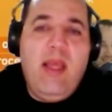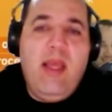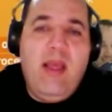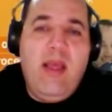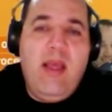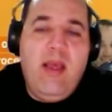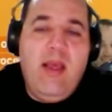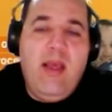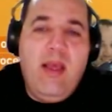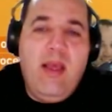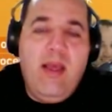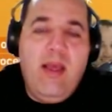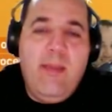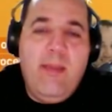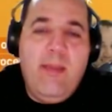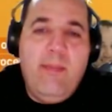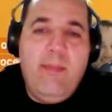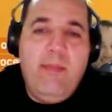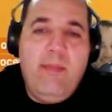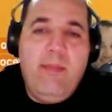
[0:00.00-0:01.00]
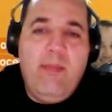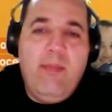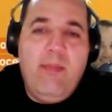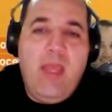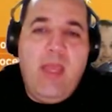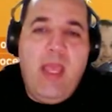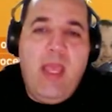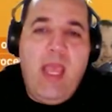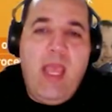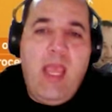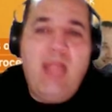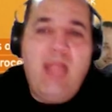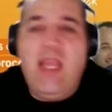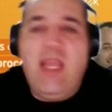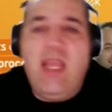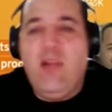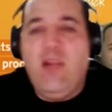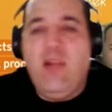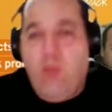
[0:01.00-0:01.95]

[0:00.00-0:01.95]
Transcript: and then